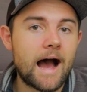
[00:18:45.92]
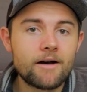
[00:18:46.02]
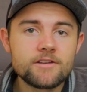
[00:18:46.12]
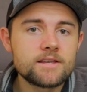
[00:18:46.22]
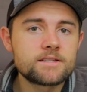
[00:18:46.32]

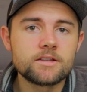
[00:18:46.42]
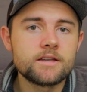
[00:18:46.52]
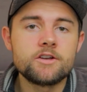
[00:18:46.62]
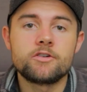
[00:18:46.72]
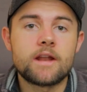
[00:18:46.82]

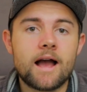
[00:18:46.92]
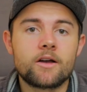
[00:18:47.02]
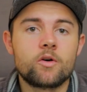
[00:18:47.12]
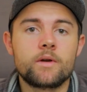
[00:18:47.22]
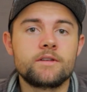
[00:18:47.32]
Obviously, you're
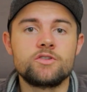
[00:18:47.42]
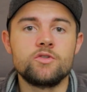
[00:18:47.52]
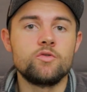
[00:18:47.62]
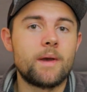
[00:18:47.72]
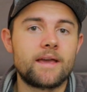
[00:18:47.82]
not going
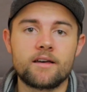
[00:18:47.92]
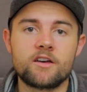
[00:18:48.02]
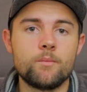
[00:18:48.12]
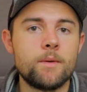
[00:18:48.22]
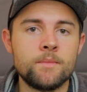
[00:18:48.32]
to make a
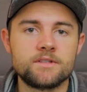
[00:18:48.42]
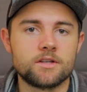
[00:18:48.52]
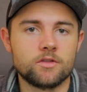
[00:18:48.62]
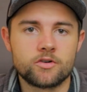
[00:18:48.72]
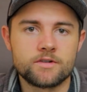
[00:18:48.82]
commitment
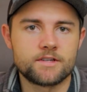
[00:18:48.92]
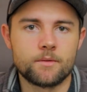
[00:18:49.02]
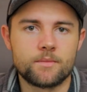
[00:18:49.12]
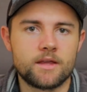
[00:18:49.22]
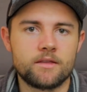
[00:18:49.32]
to learn
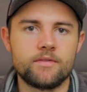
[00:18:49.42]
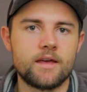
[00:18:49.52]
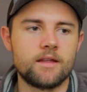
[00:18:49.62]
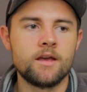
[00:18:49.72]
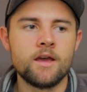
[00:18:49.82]
something
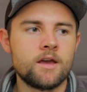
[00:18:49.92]
that